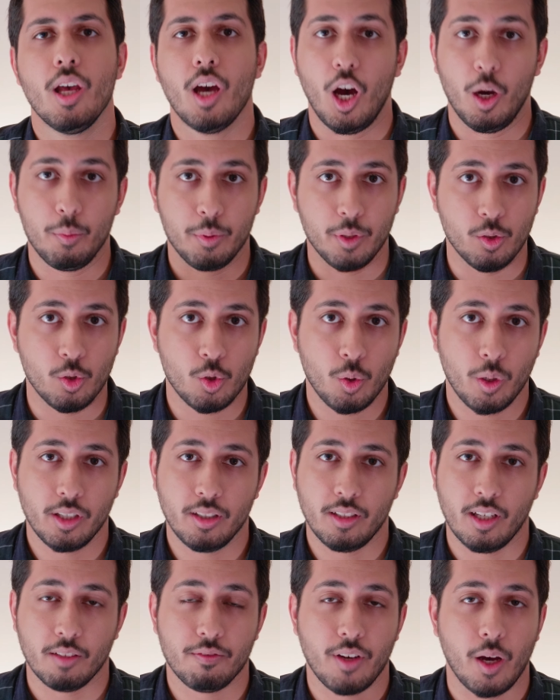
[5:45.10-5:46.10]
I hope you enjoyed
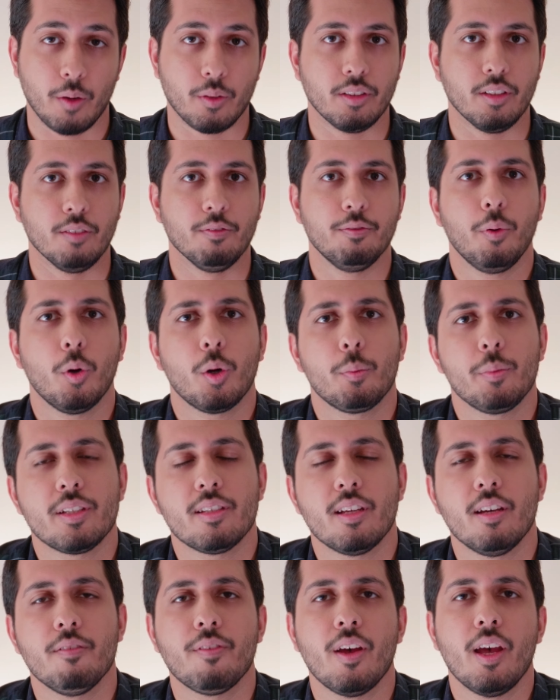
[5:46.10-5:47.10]
it and found it
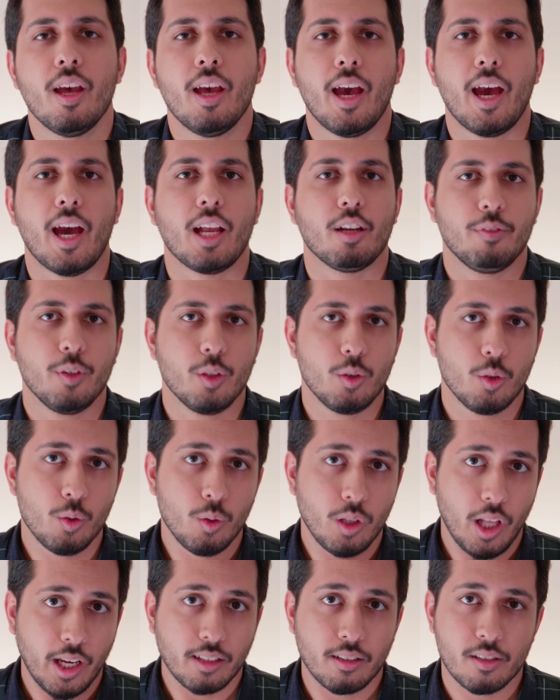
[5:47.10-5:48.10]
informative. And if you do
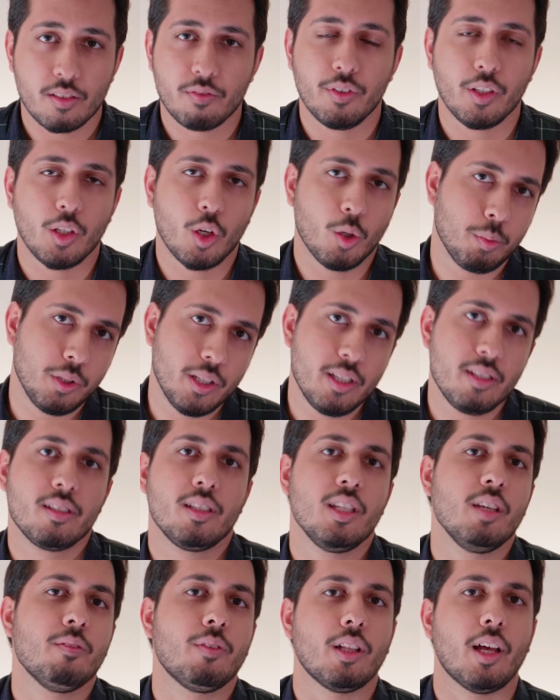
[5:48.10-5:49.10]
like this video, please
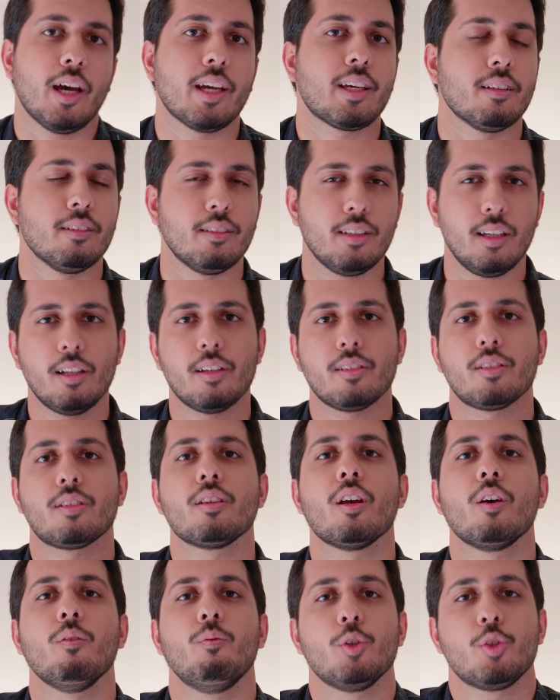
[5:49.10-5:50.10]
leave a like and tell
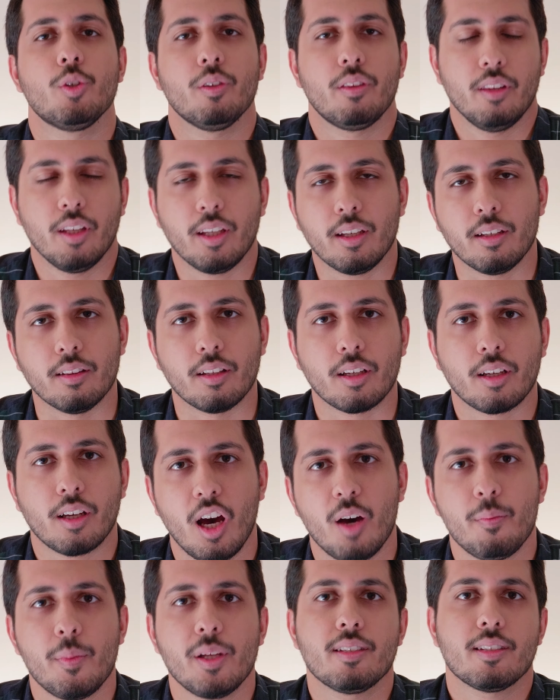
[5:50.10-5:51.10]
us what you think in the
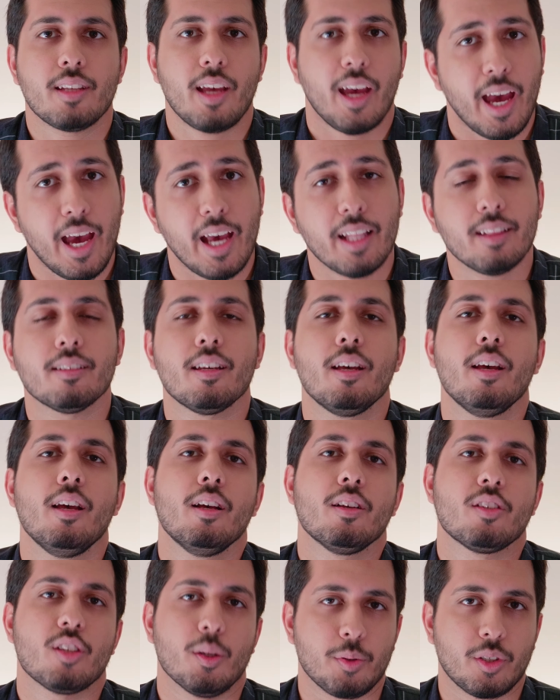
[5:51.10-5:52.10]
comments and
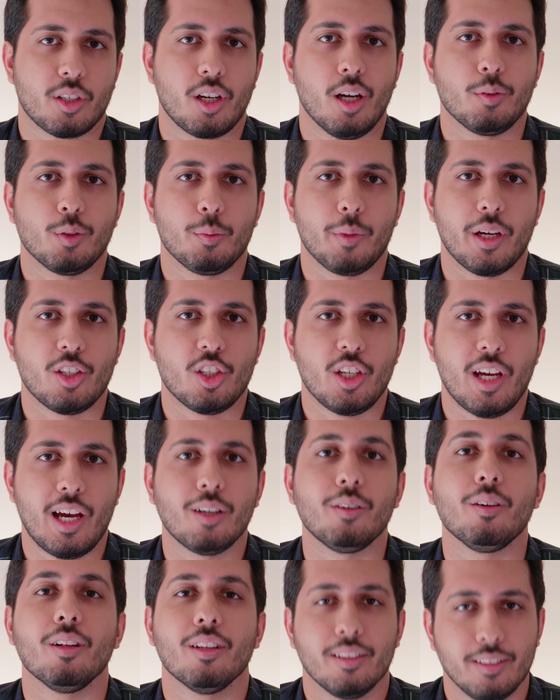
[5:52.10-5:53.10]
subscribe to my
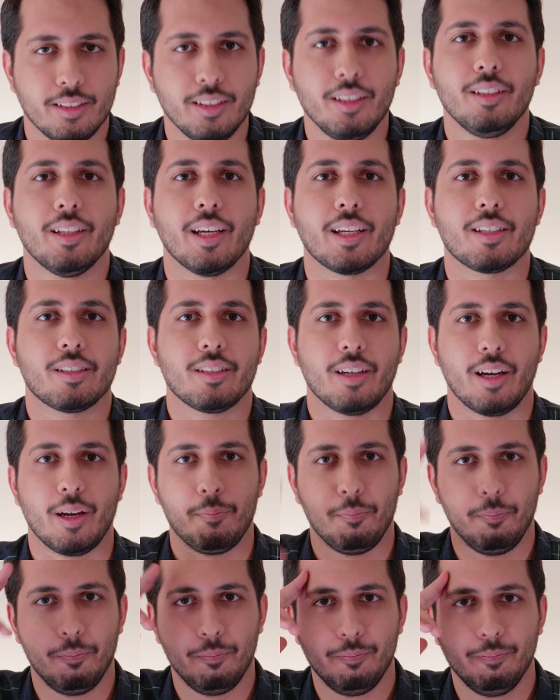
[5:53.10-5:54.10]
channel. Till next time.